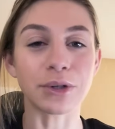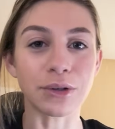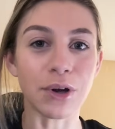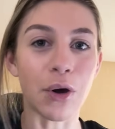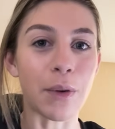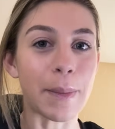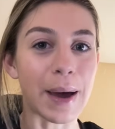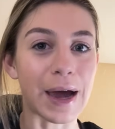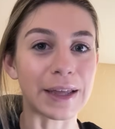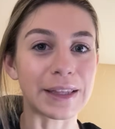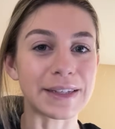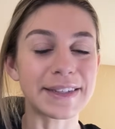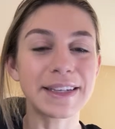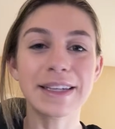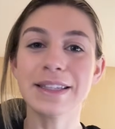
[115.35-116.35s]
going behind the
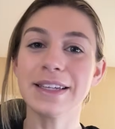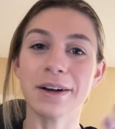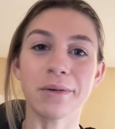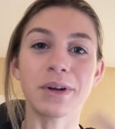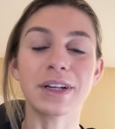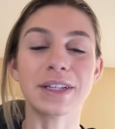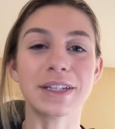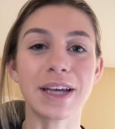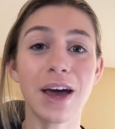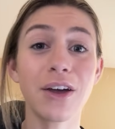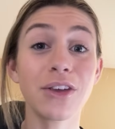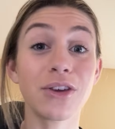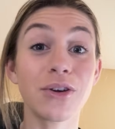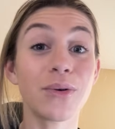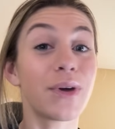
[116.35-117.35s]
scenes, I wanted to tell
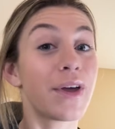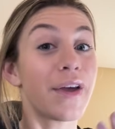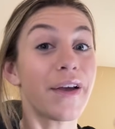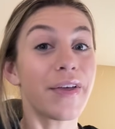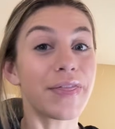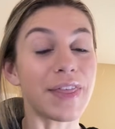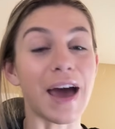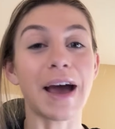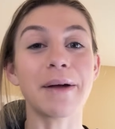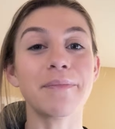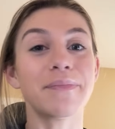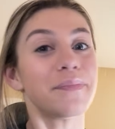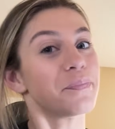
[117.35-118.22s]
you that